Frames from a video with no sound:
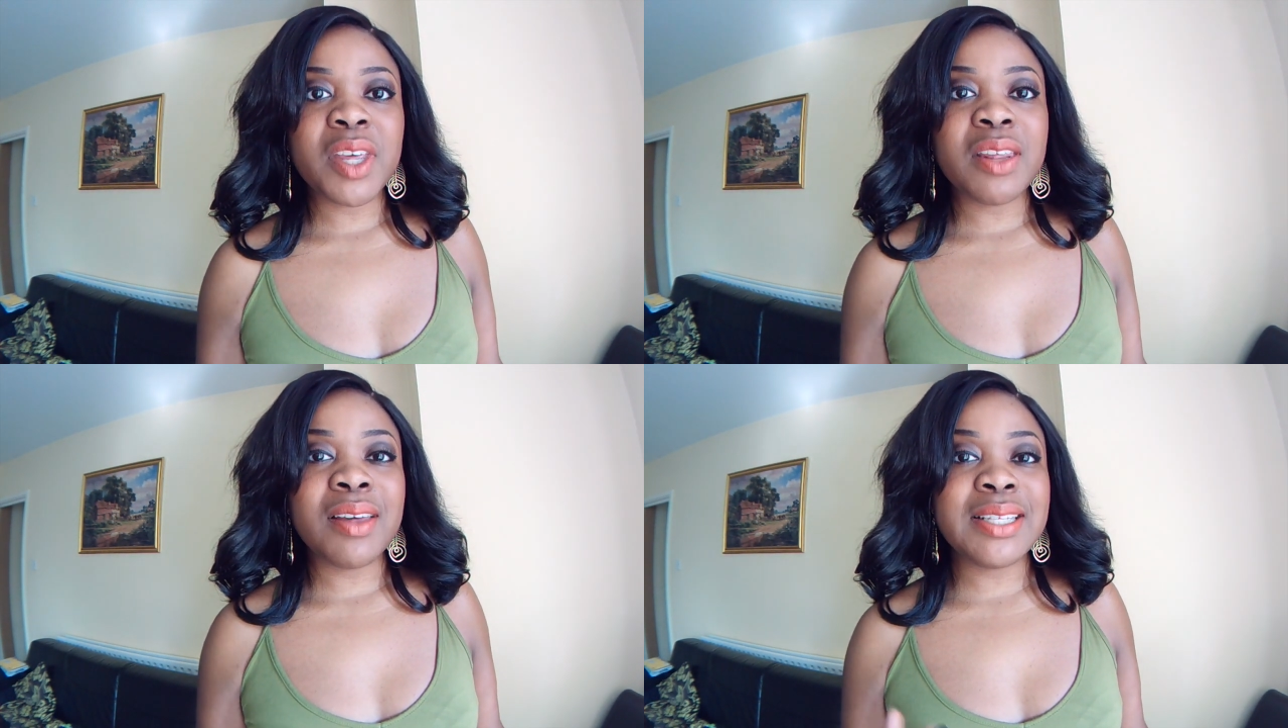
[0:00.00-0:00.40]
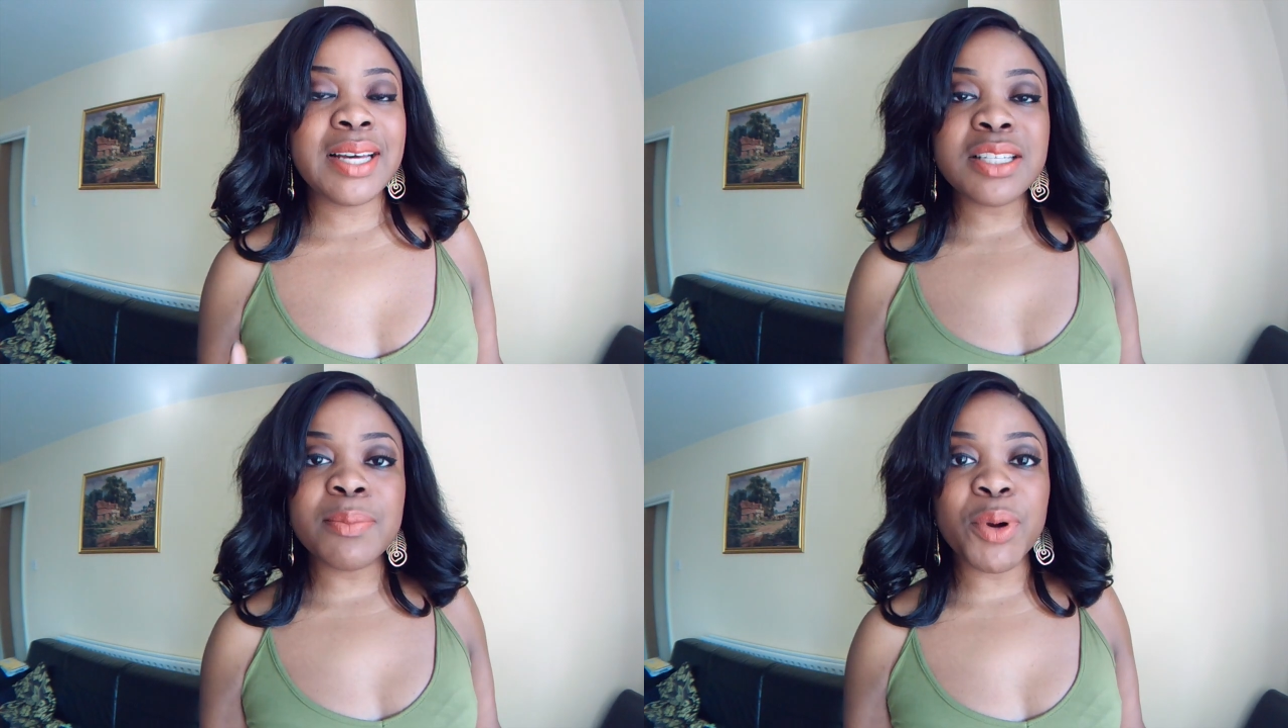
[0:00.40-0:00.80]
They
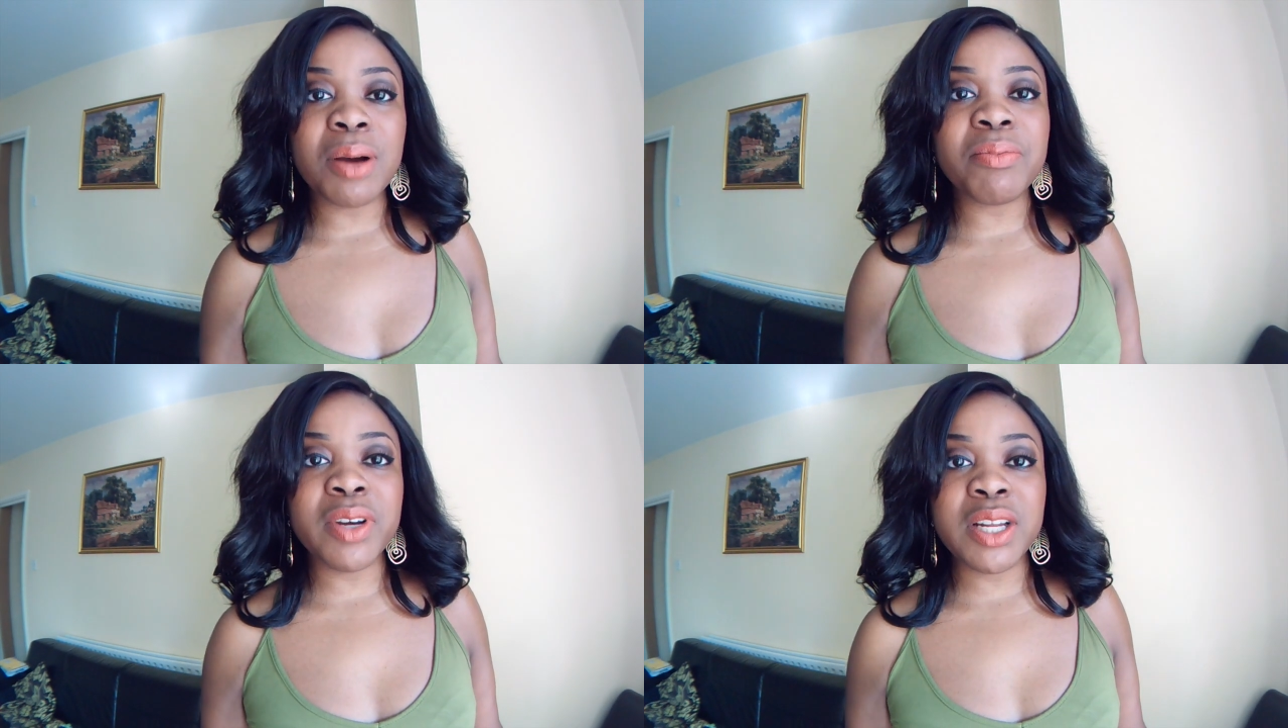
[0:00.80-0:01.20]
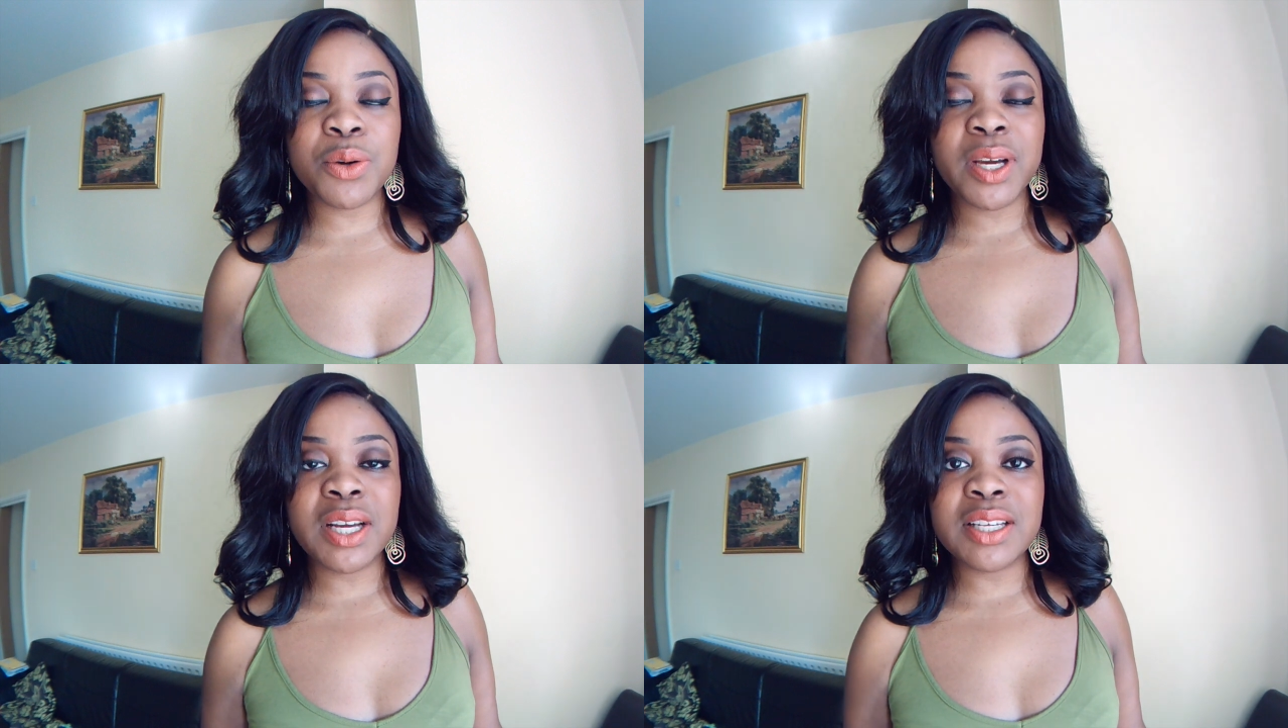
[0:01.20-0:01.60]
tend to book up really
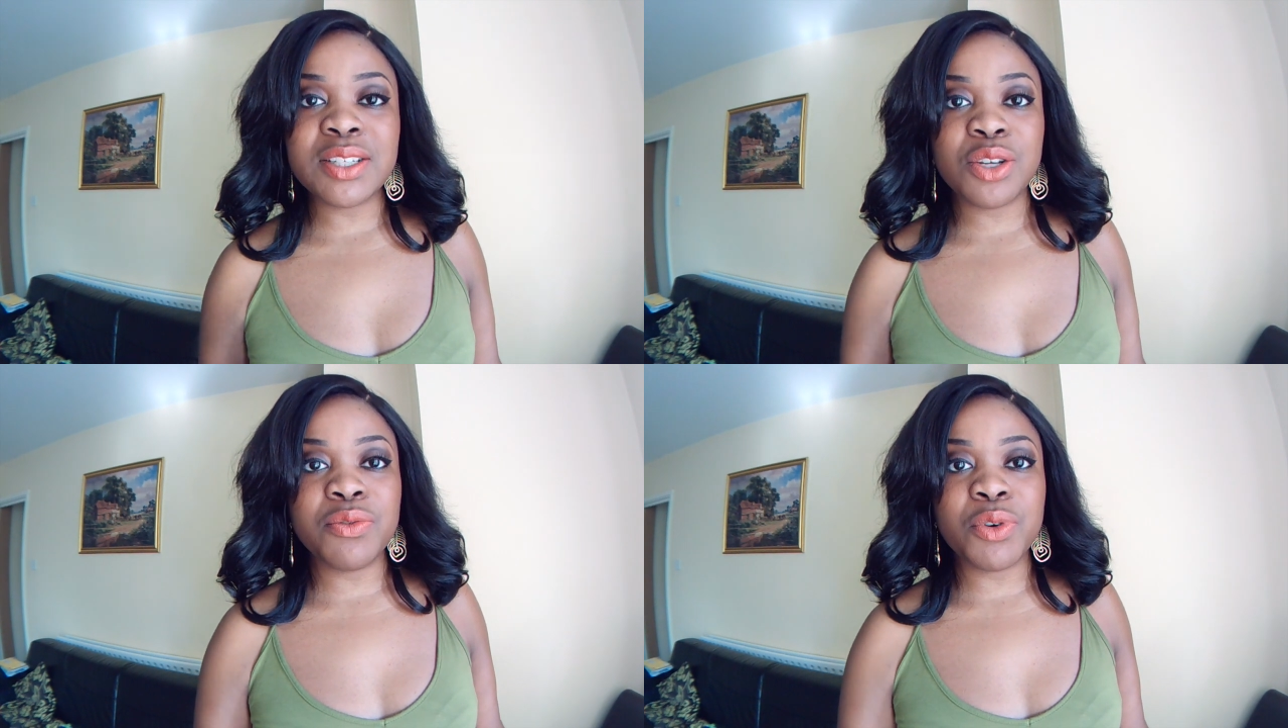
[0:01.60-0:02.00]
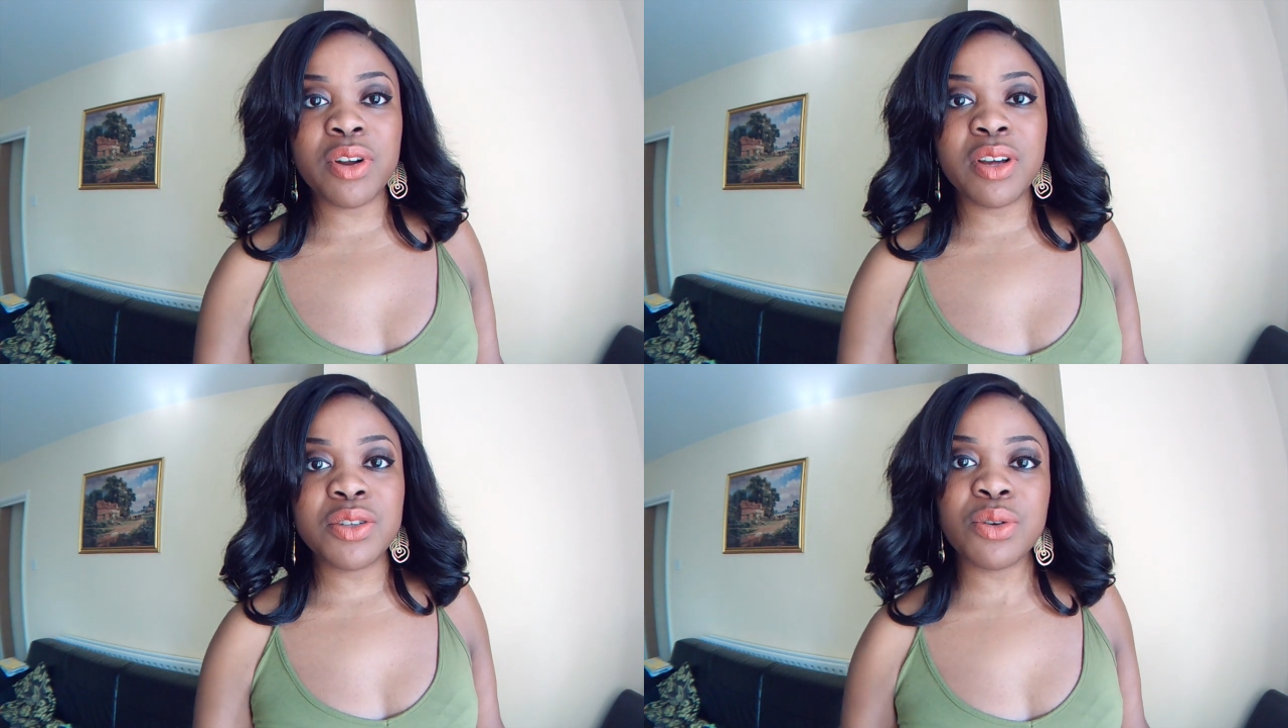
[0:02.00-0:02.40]
quickly, so you've got
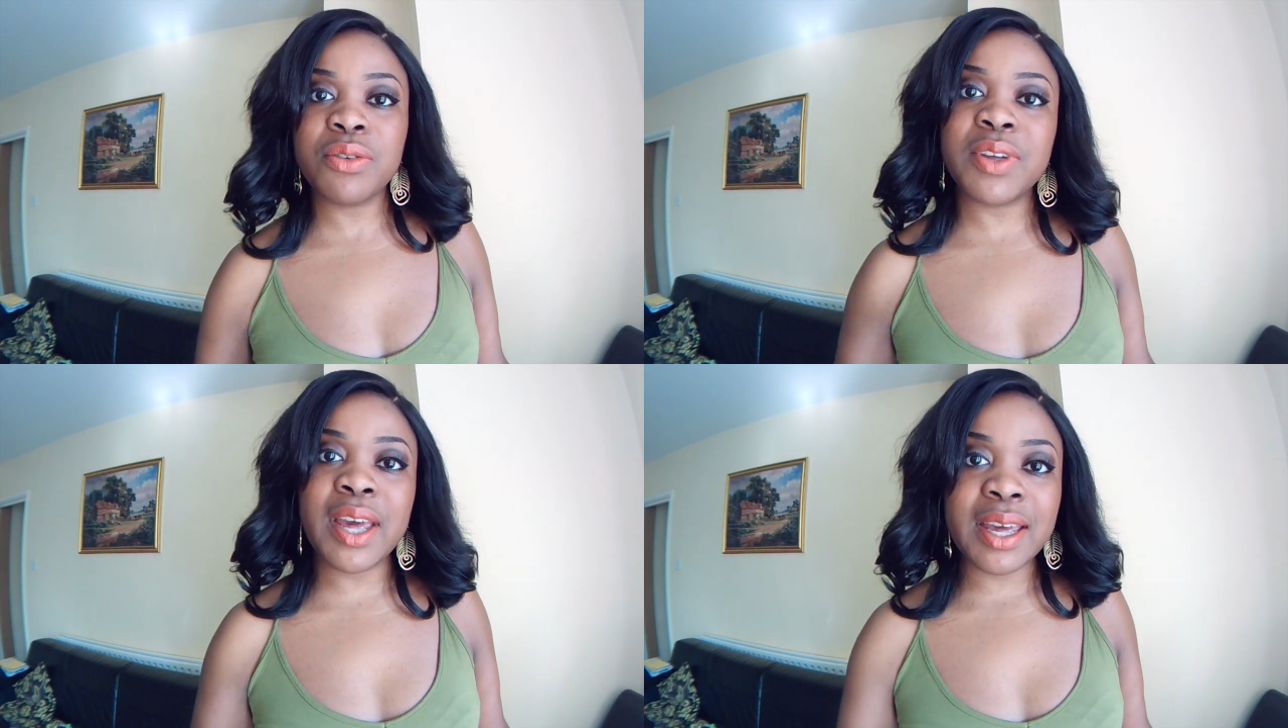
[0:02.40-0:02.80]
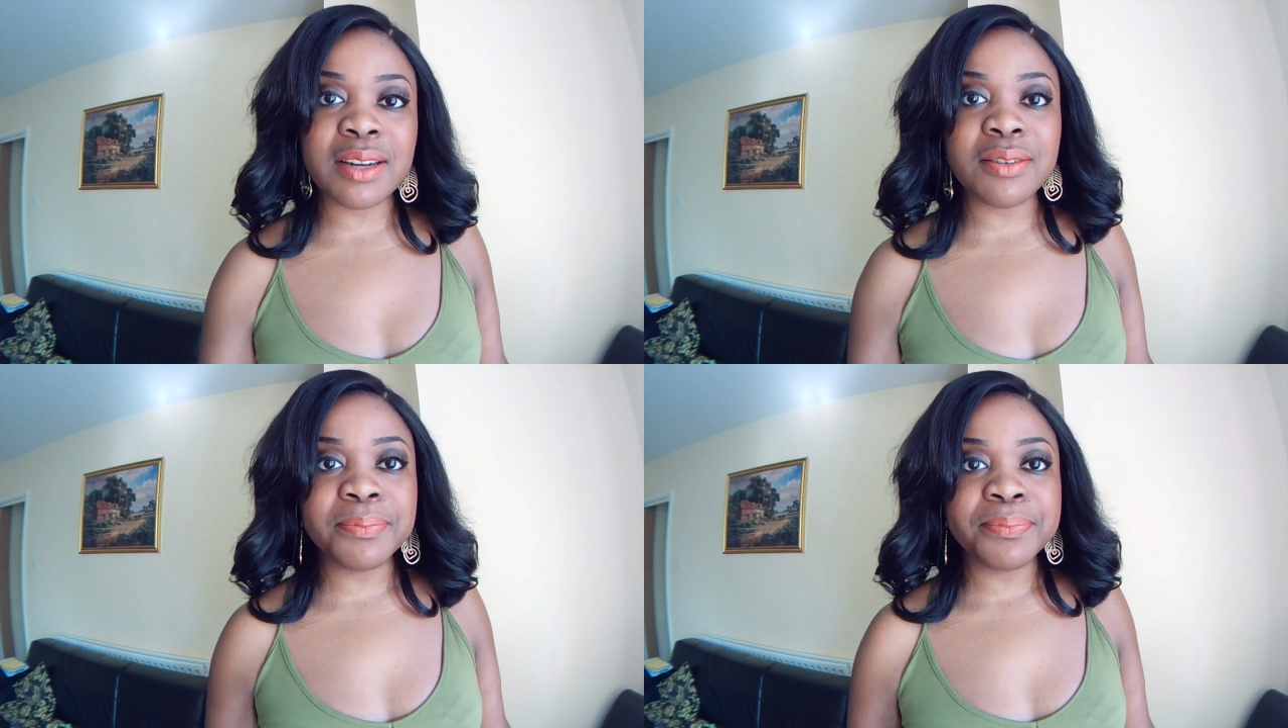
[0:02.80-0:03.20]
to sort of get in